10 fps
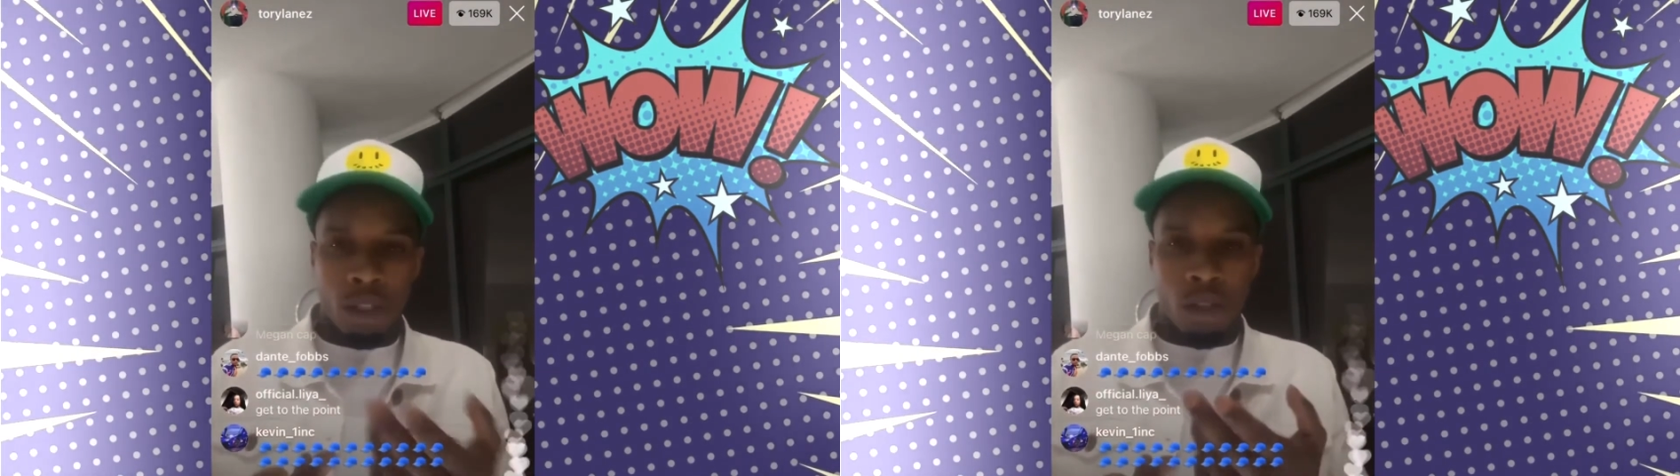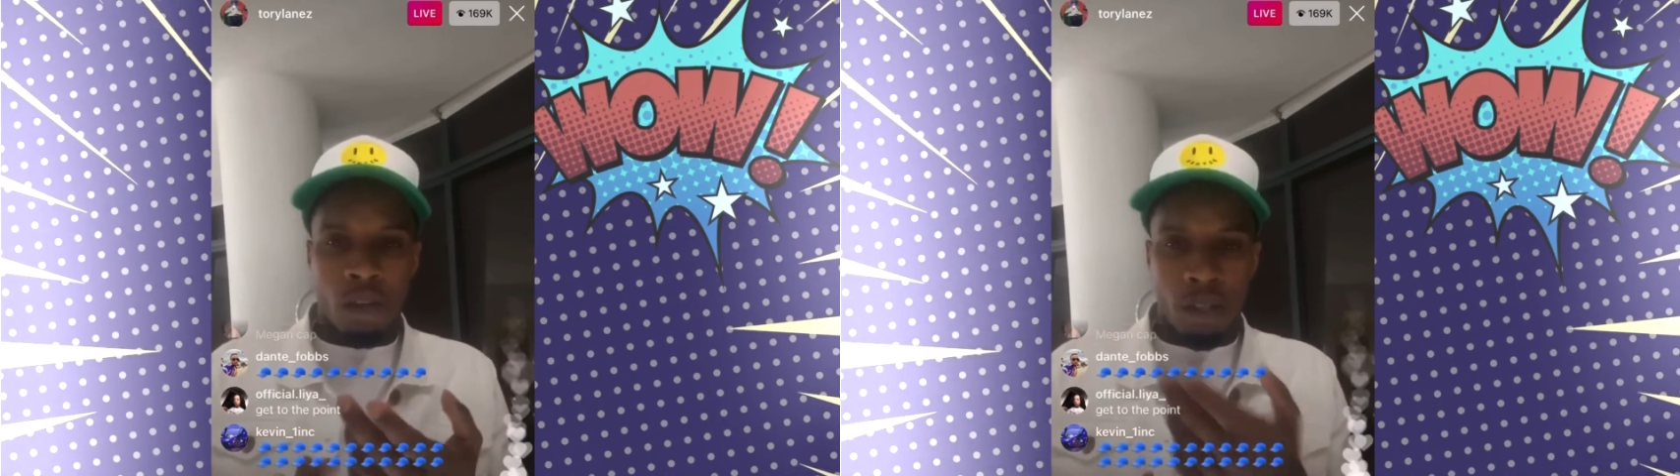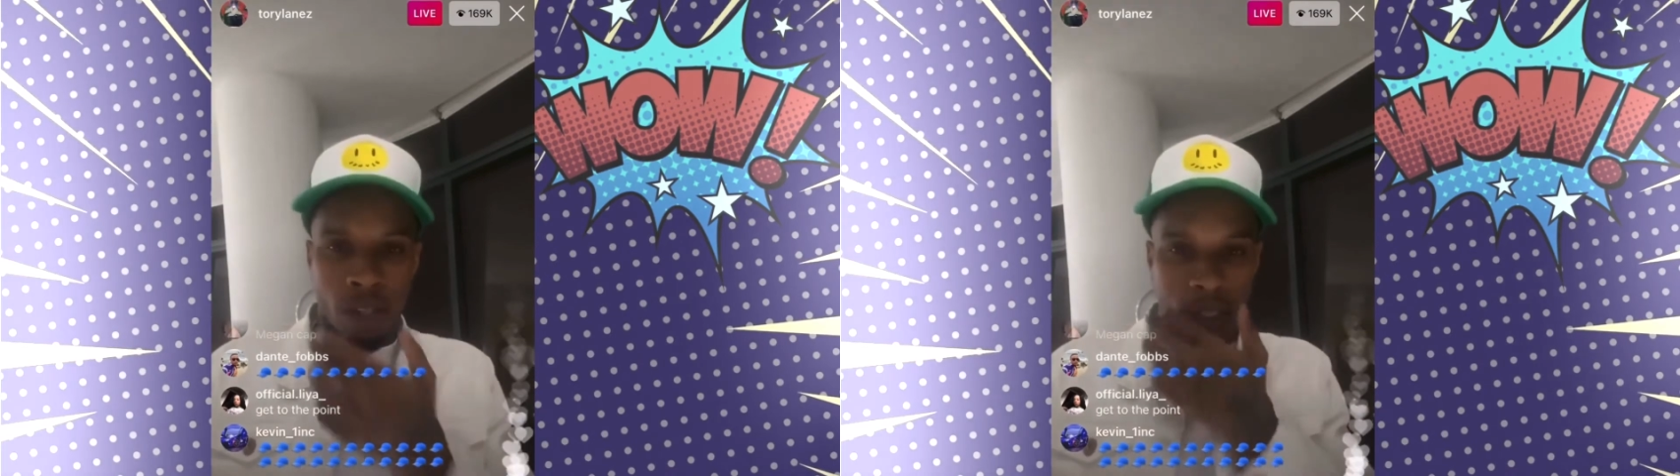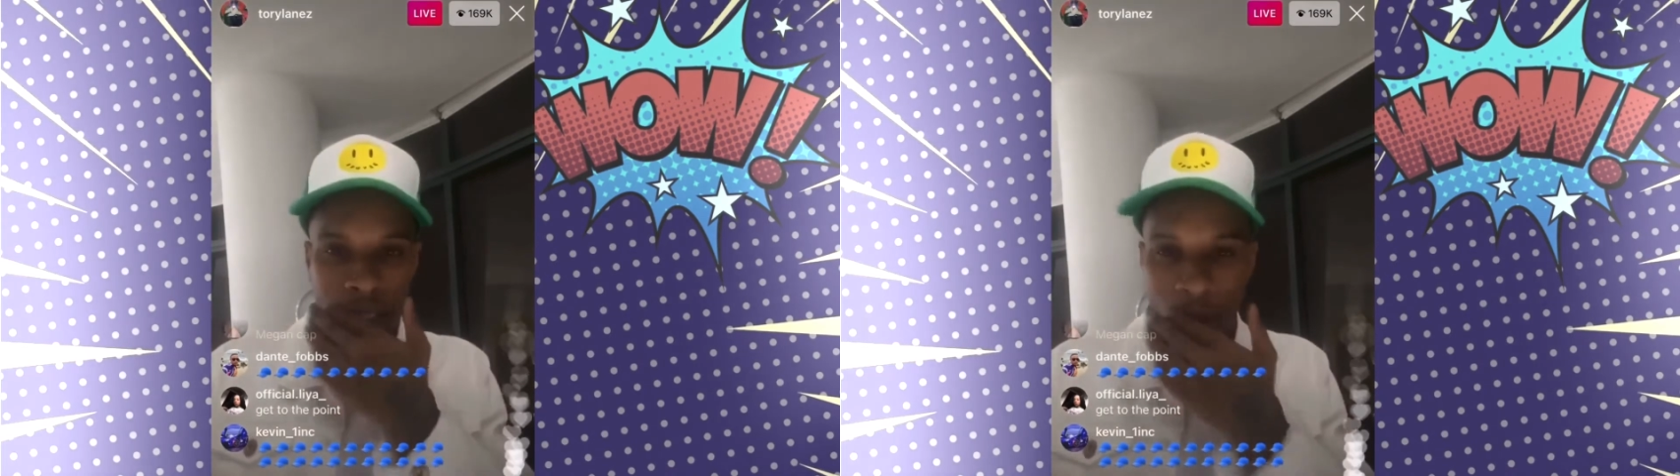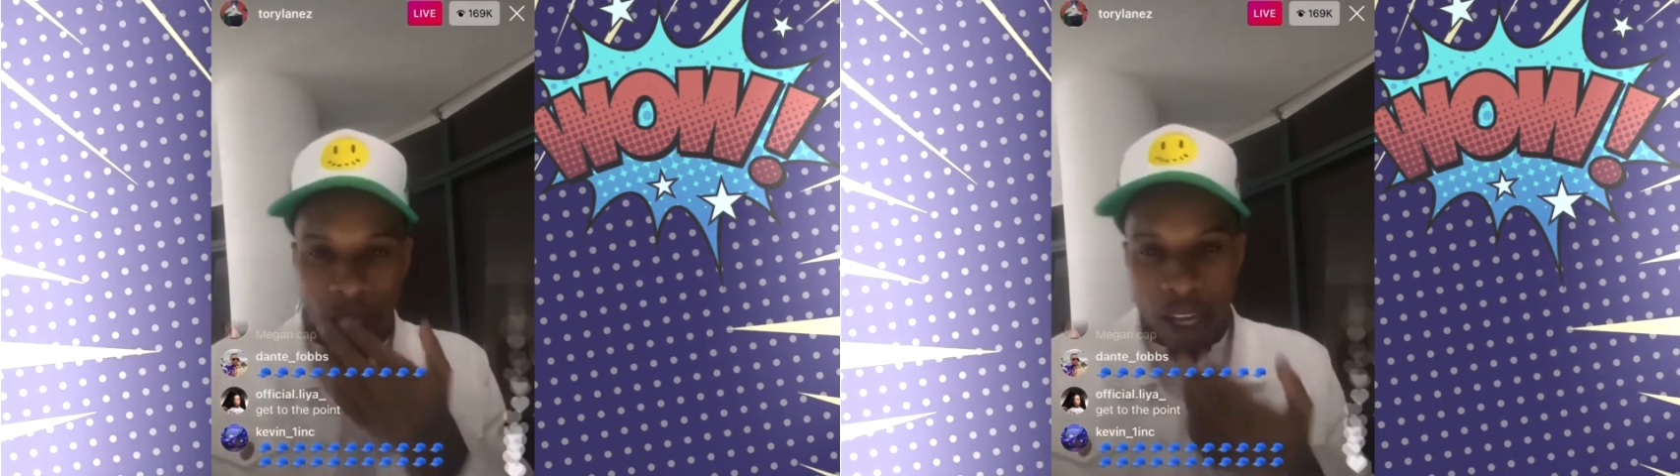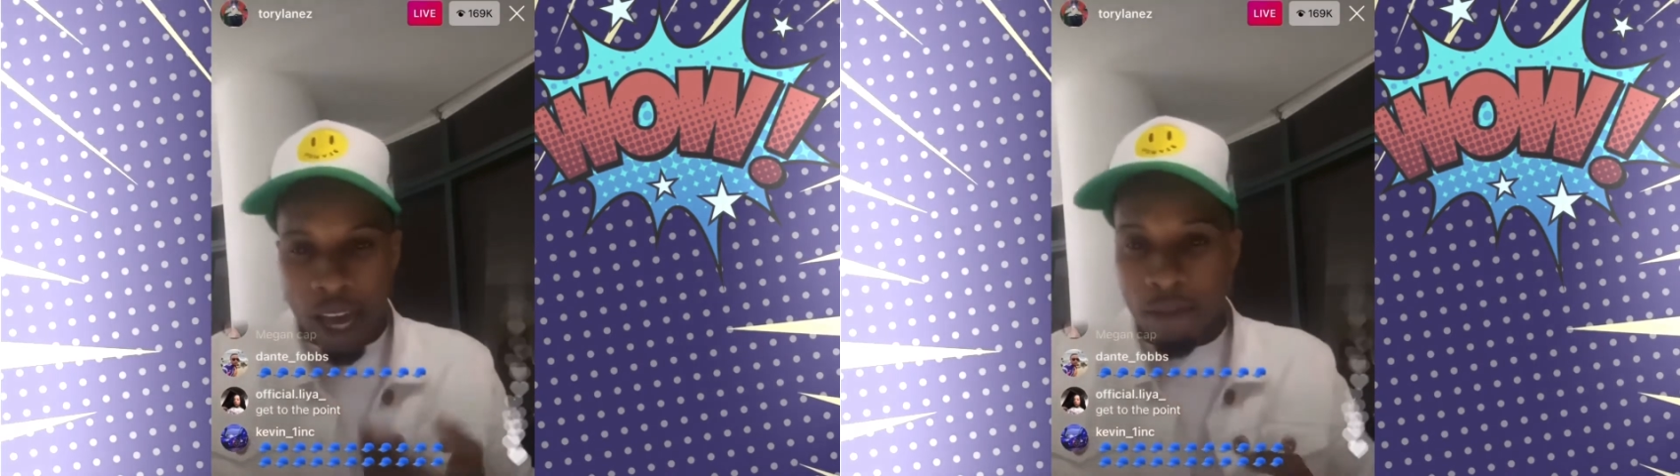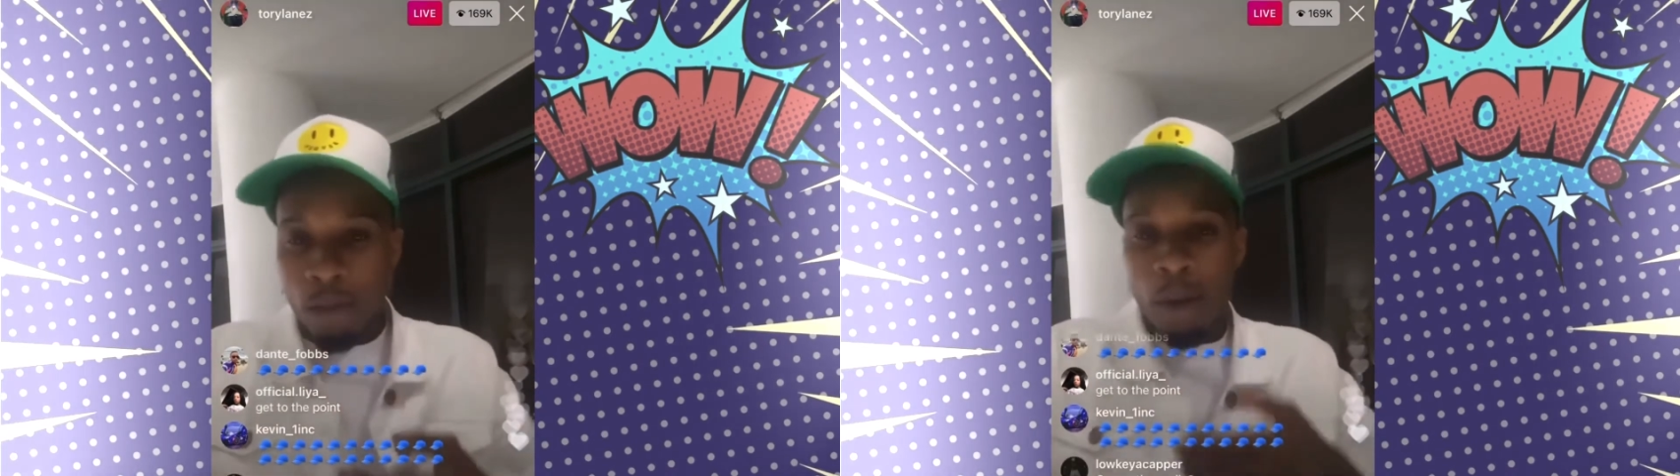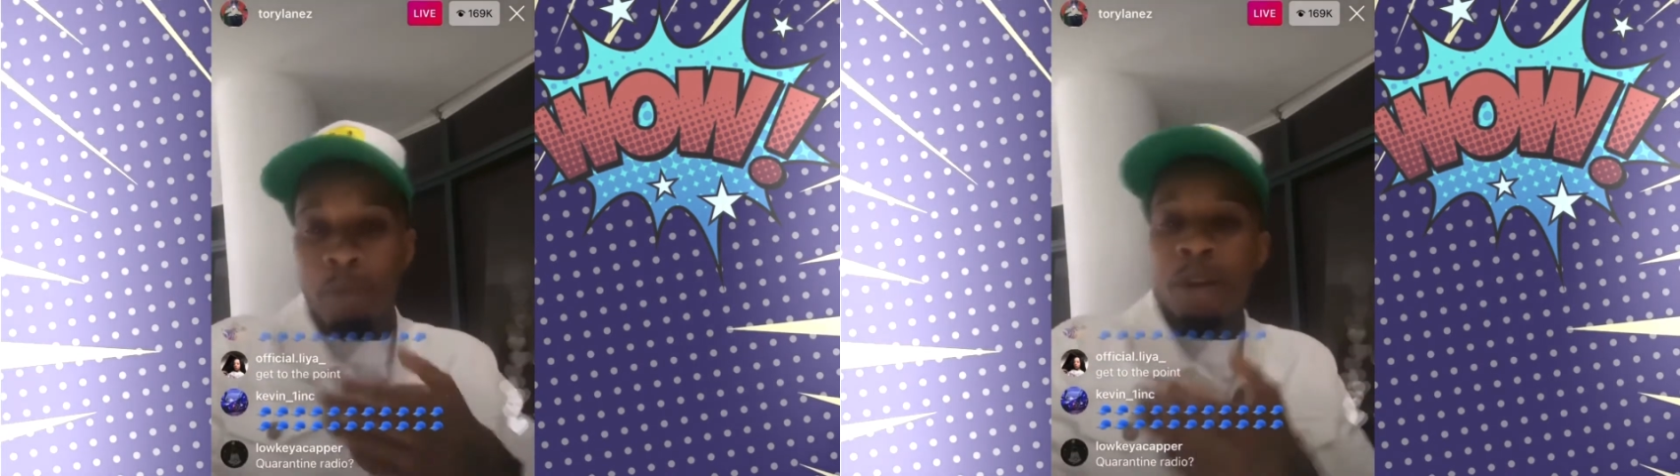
his IG to